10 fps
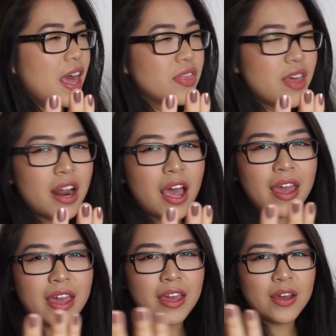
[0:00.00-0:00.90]
And then
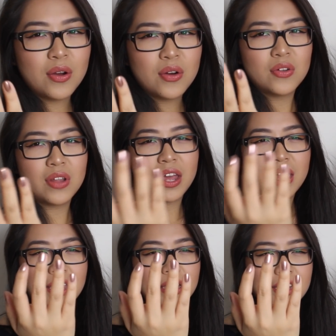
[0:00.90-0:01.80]
I
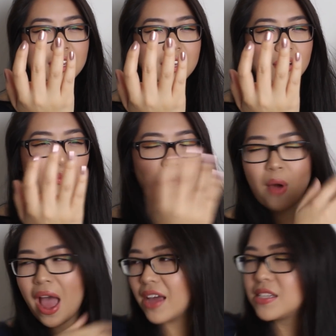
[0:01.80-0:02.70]
like
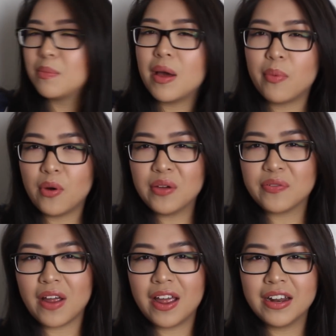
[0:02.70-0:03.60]
whacked my
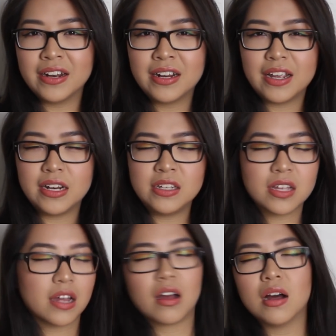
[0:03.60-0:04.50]
boyfriend and
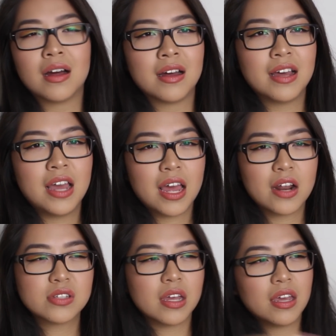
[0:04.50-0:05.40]
he's like, huh?
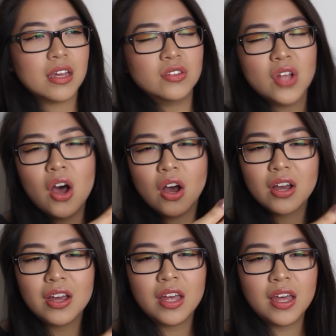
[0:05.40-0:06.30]
And I was like,
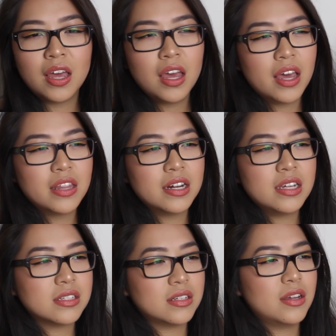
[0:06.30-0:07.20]
look. And
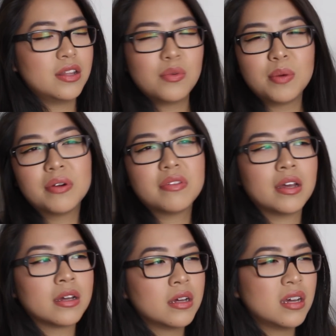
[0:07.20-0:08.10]
then we're both
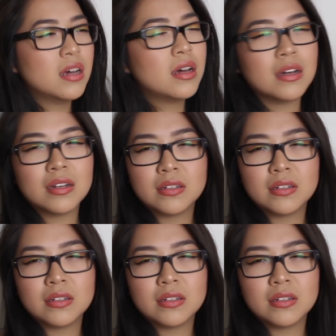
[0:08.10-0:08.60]
like, huh,